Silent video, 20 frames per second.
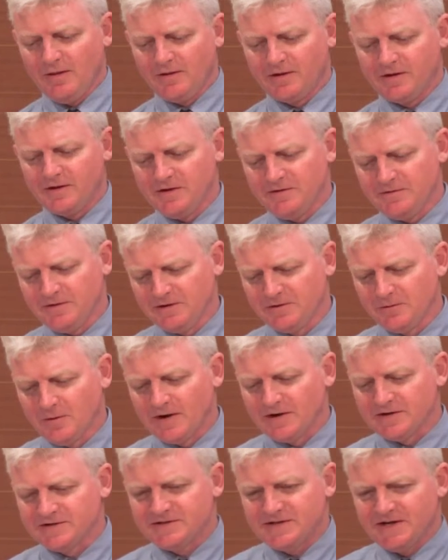The key thing to
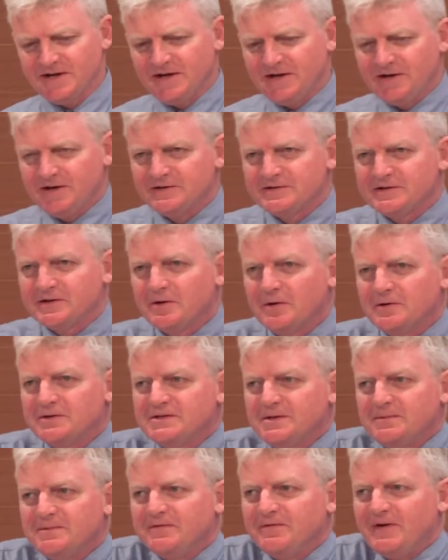understand is the
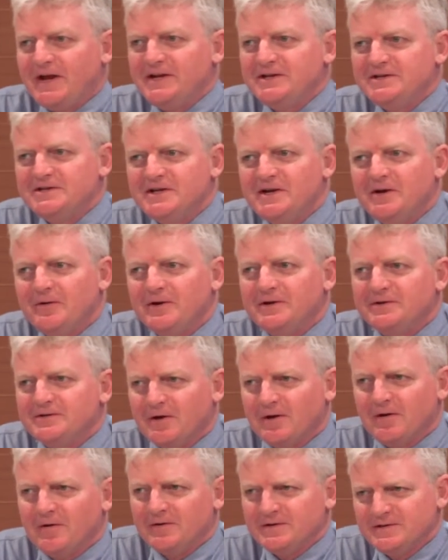concept of engineering
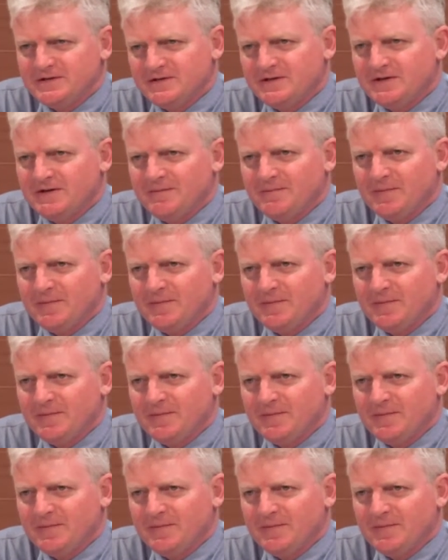tolerance.